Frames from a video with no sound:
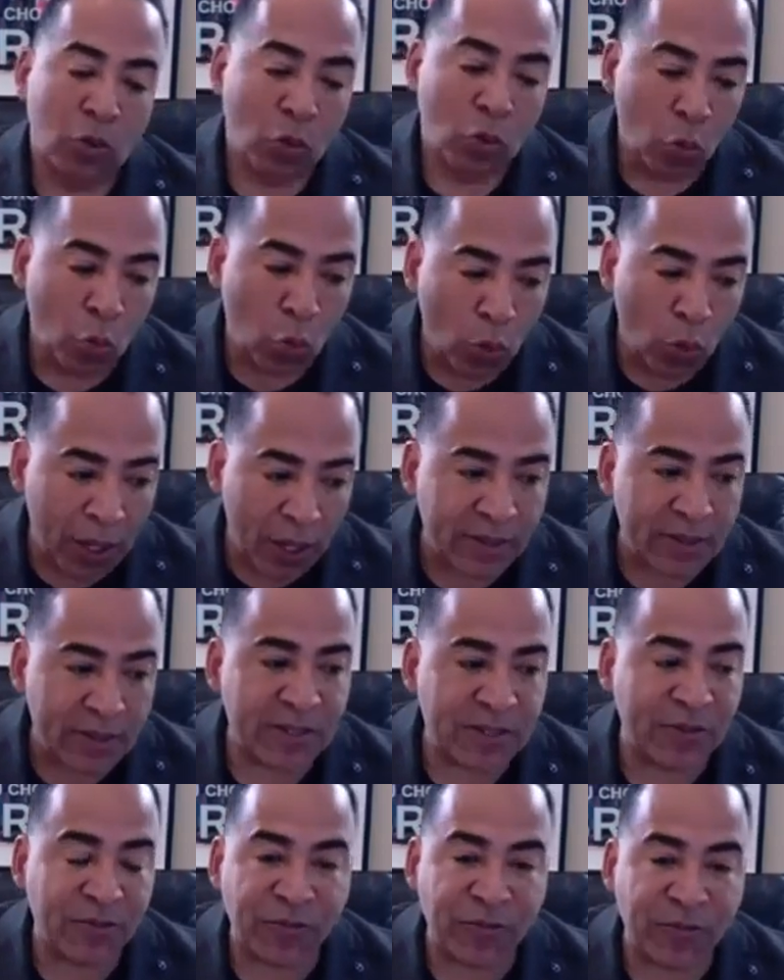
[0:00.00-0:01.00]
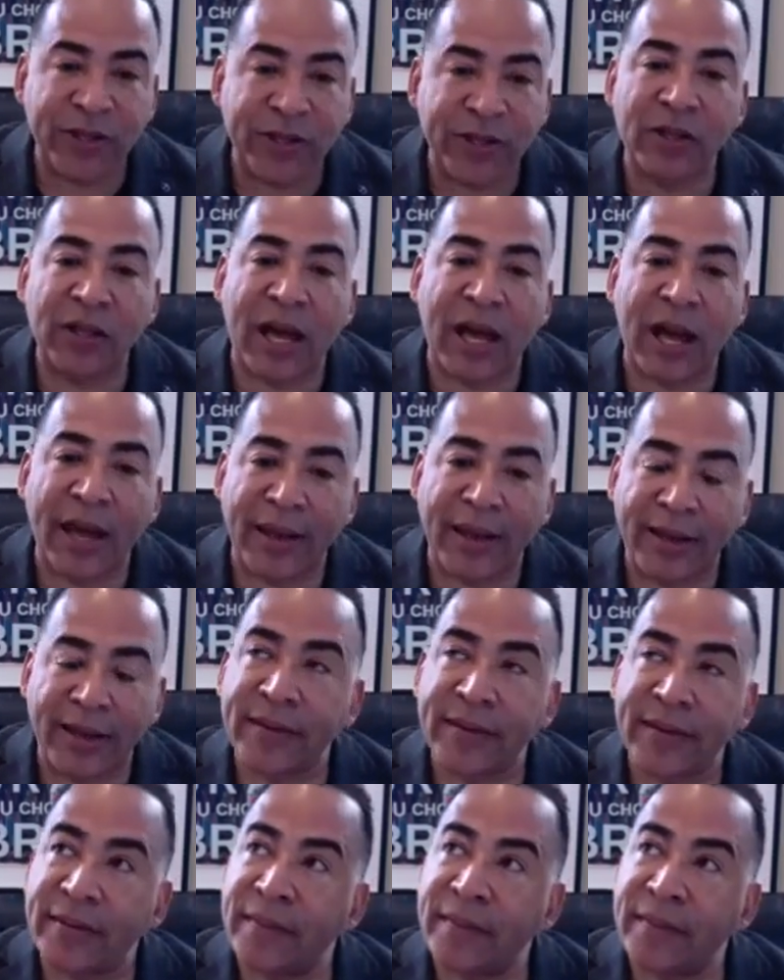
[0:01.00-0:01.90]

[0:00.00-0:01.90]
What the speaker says: What does it feel like